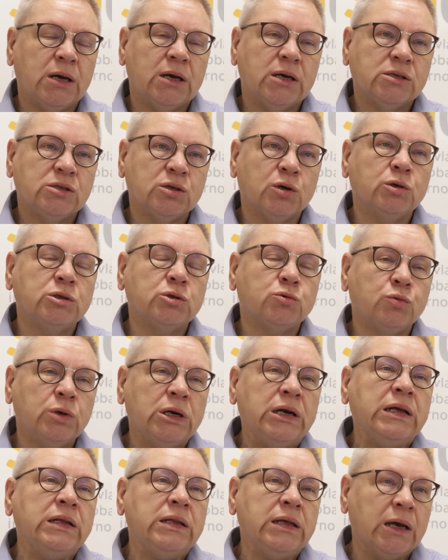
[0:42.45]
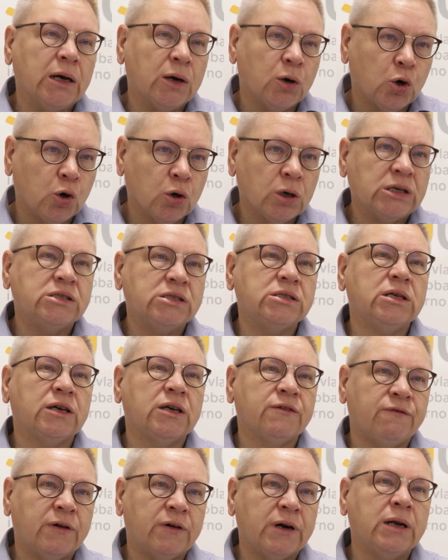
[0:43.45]
So it's really the holistic,
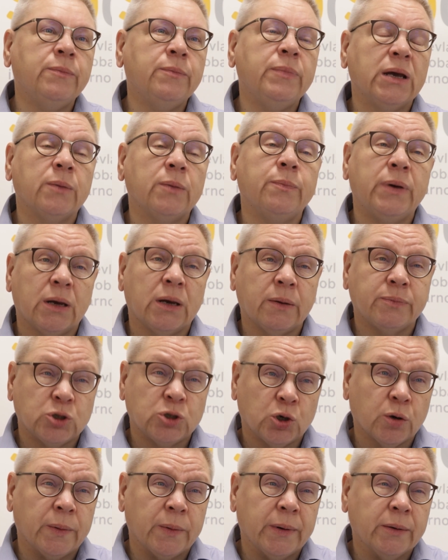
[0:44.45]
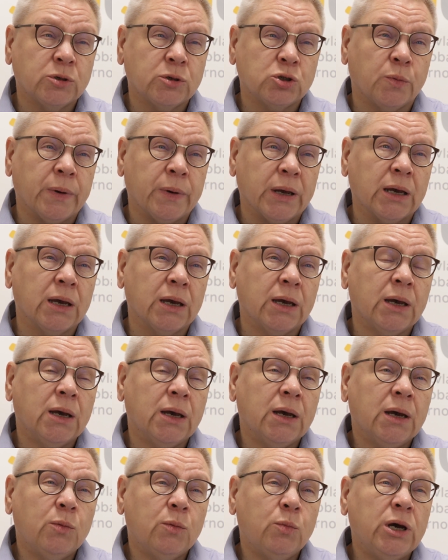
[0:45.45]
very big topic
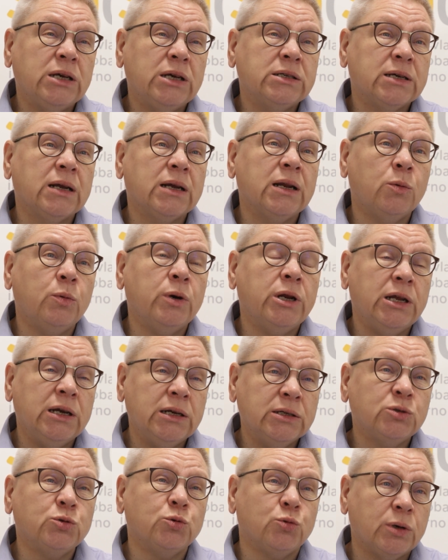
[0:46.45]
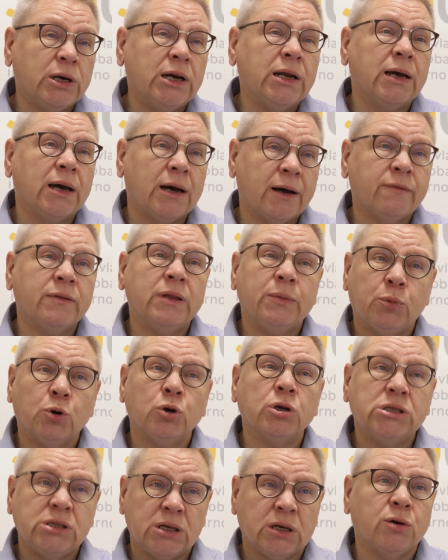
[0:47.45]
where exactly we need to really have the
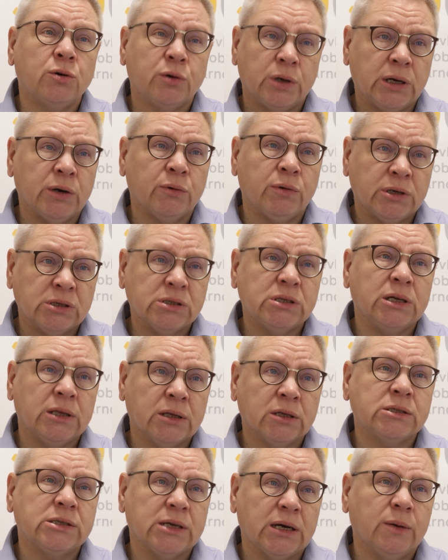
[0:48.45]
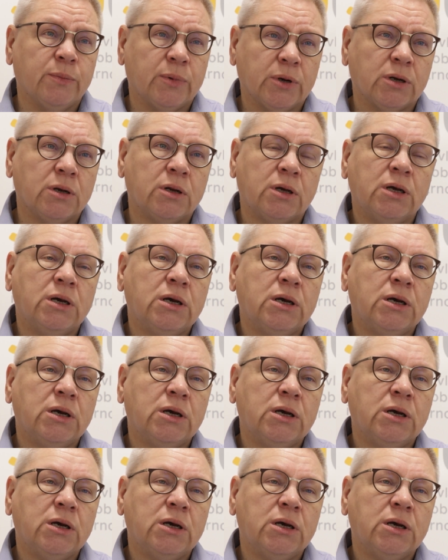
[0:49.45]
policy coherence in the table.